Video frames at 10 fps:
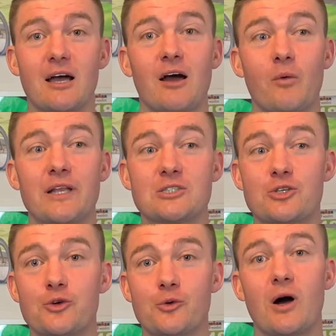I went
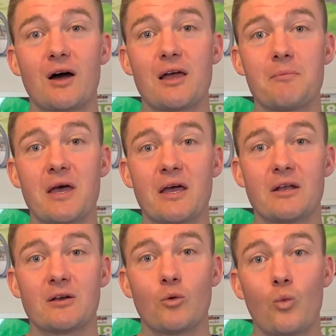to
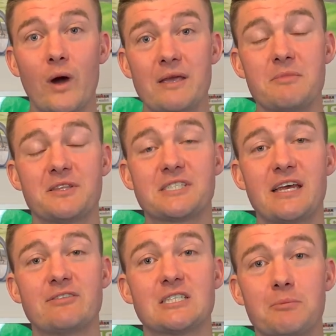Ironman Weymouth
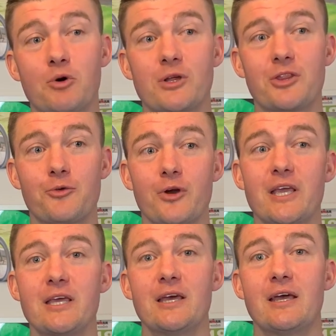
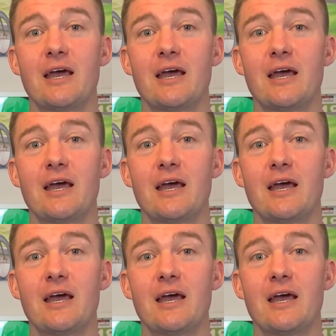70.3,